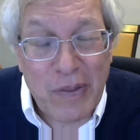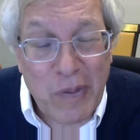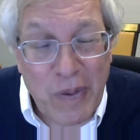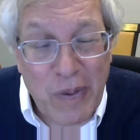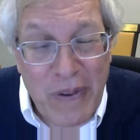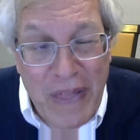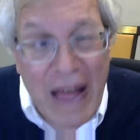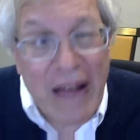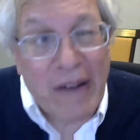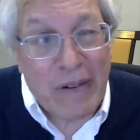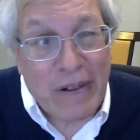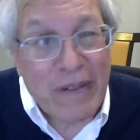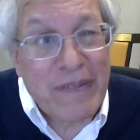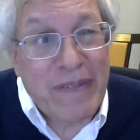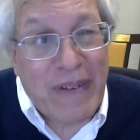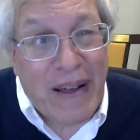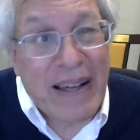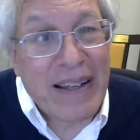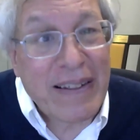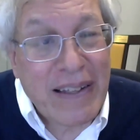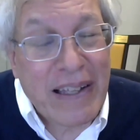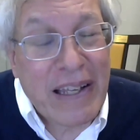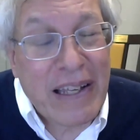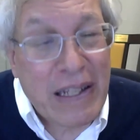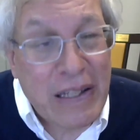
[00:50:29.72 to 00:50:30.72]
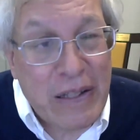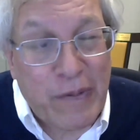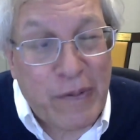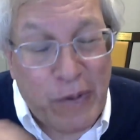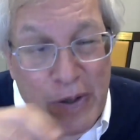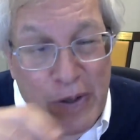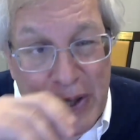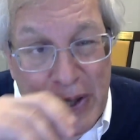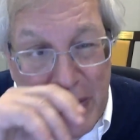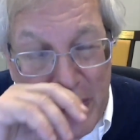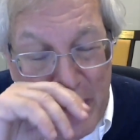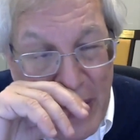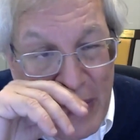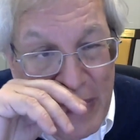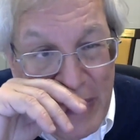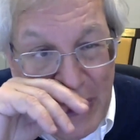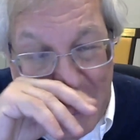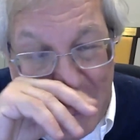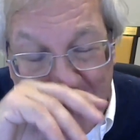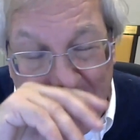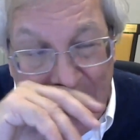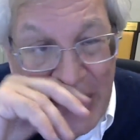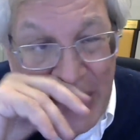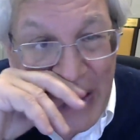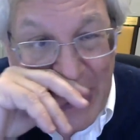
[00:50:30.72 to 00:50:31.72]
without violating the First
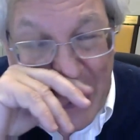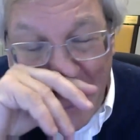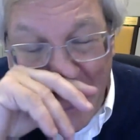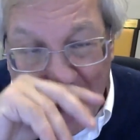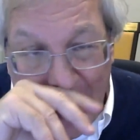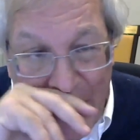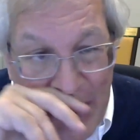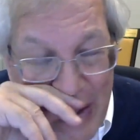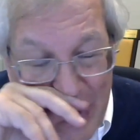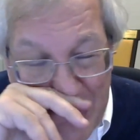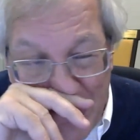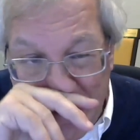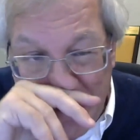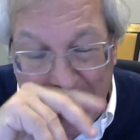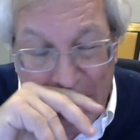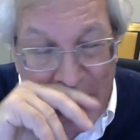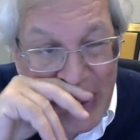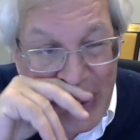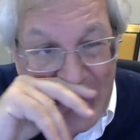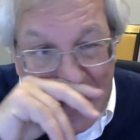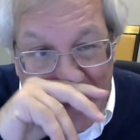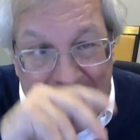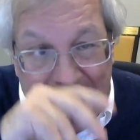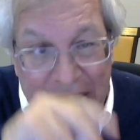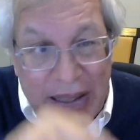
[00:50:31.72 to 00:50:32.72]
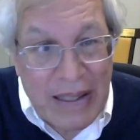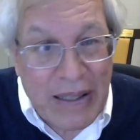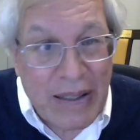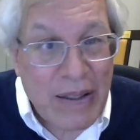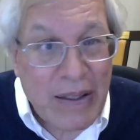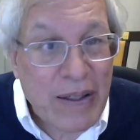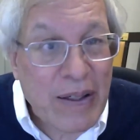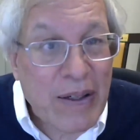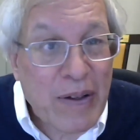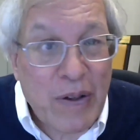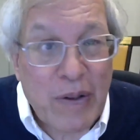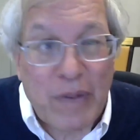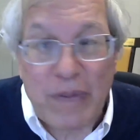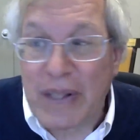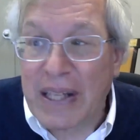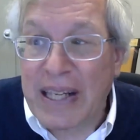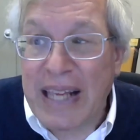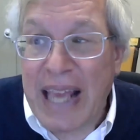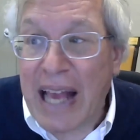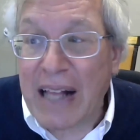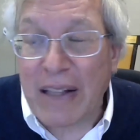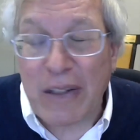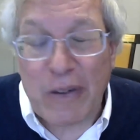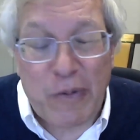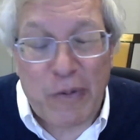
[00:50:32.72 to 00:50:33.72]
Amendment? Um, the
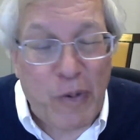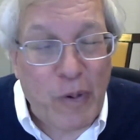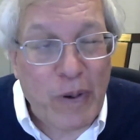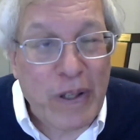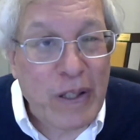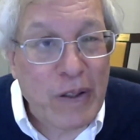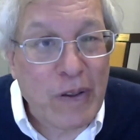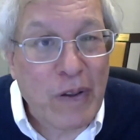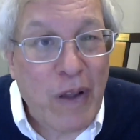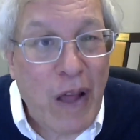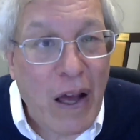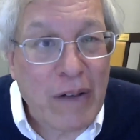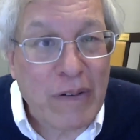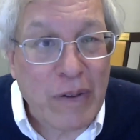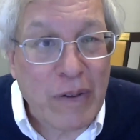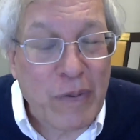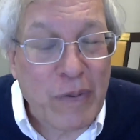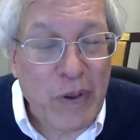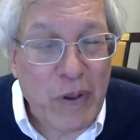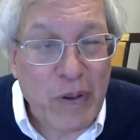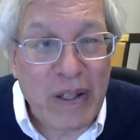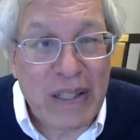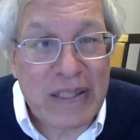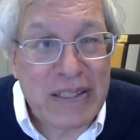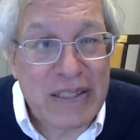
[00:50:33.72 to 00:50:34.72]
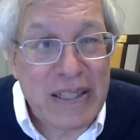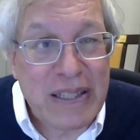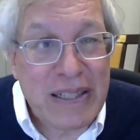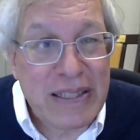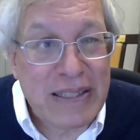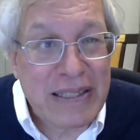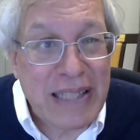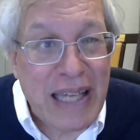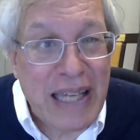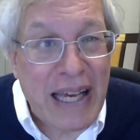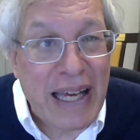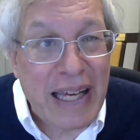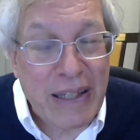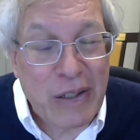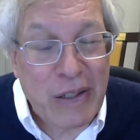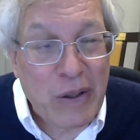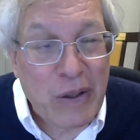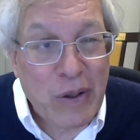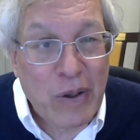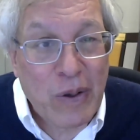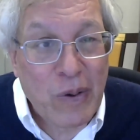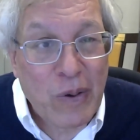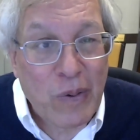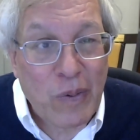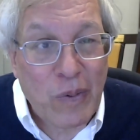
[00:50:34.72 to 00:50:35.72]
California Law Review gets to decide
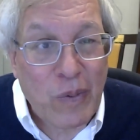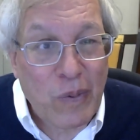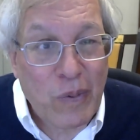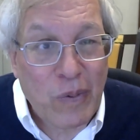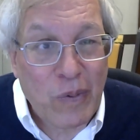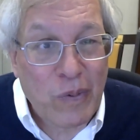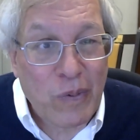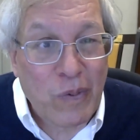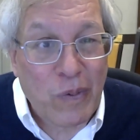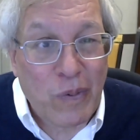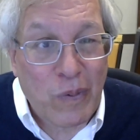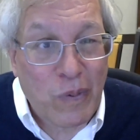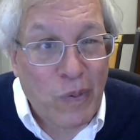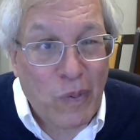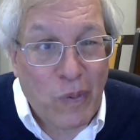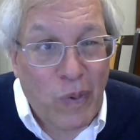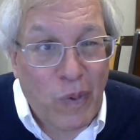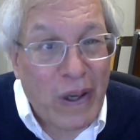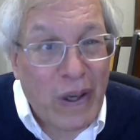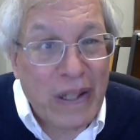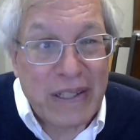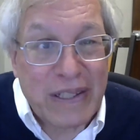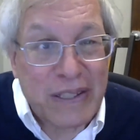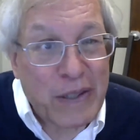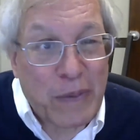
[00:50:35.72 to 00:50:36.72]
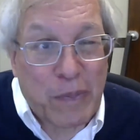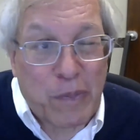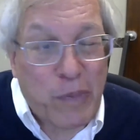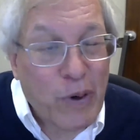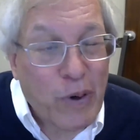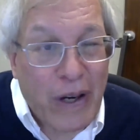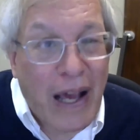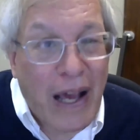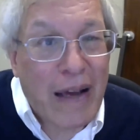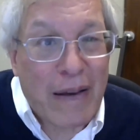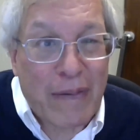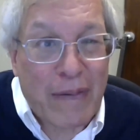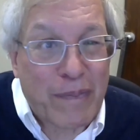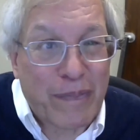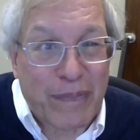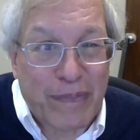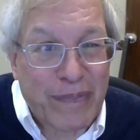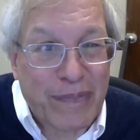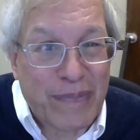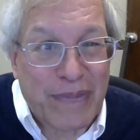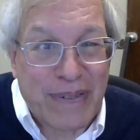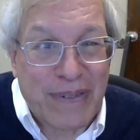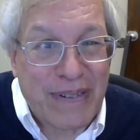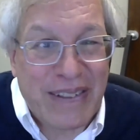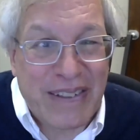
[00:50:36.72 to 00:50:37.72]
what to put up
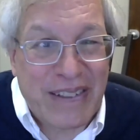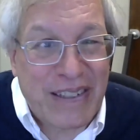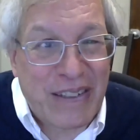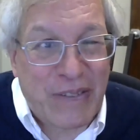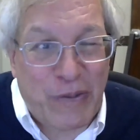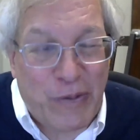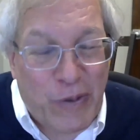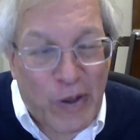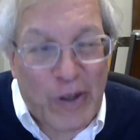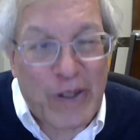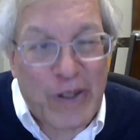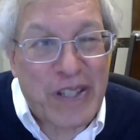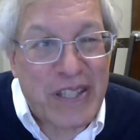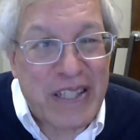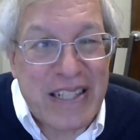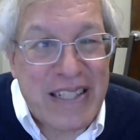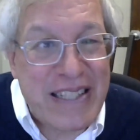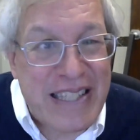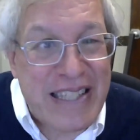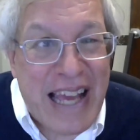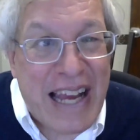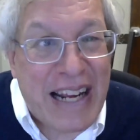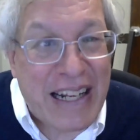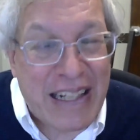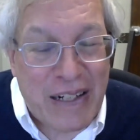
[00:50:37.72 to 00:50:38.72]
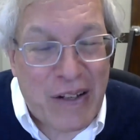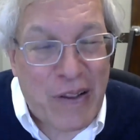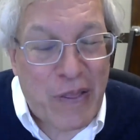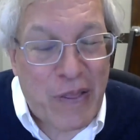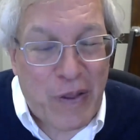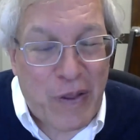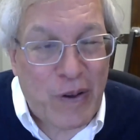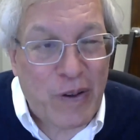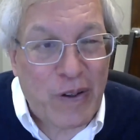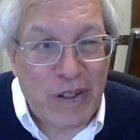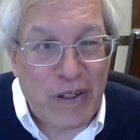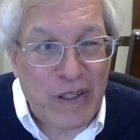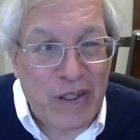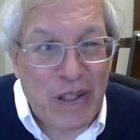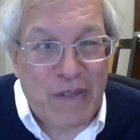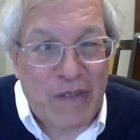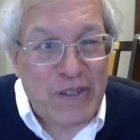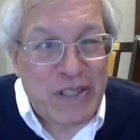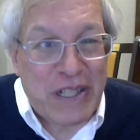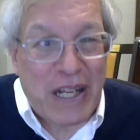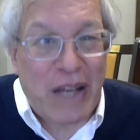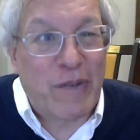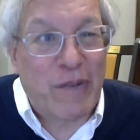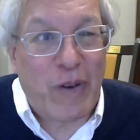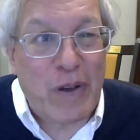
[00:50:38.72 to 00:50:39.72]
first and second and third. The
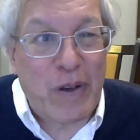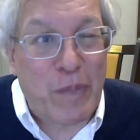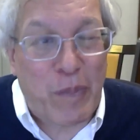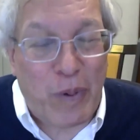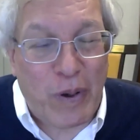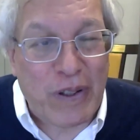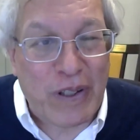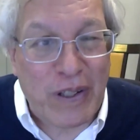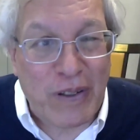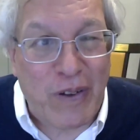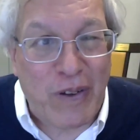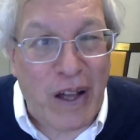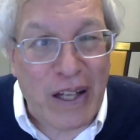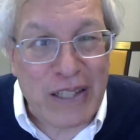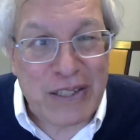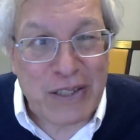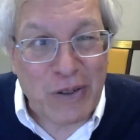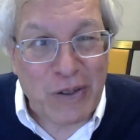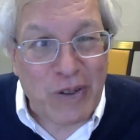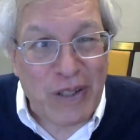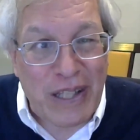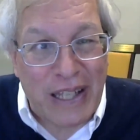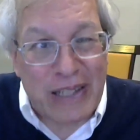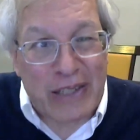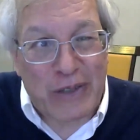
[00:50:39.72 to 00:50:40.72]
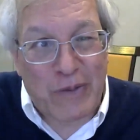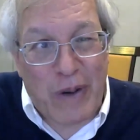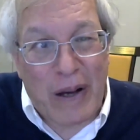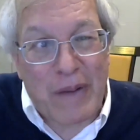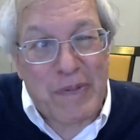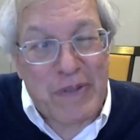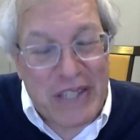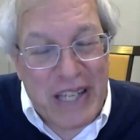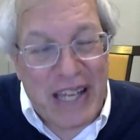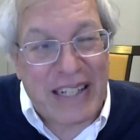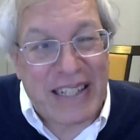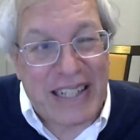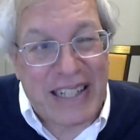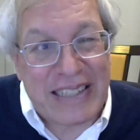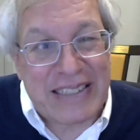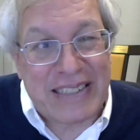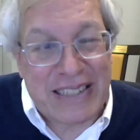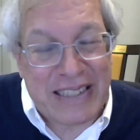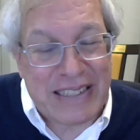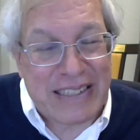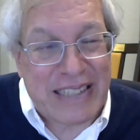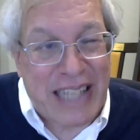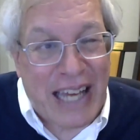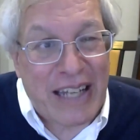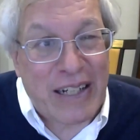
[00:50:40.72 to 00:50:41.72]
University of California Berkeley Law School on its website gets
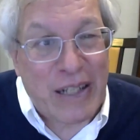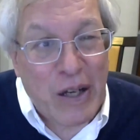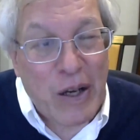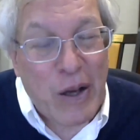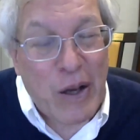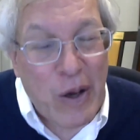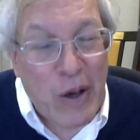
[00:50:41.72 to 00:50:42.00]
to decide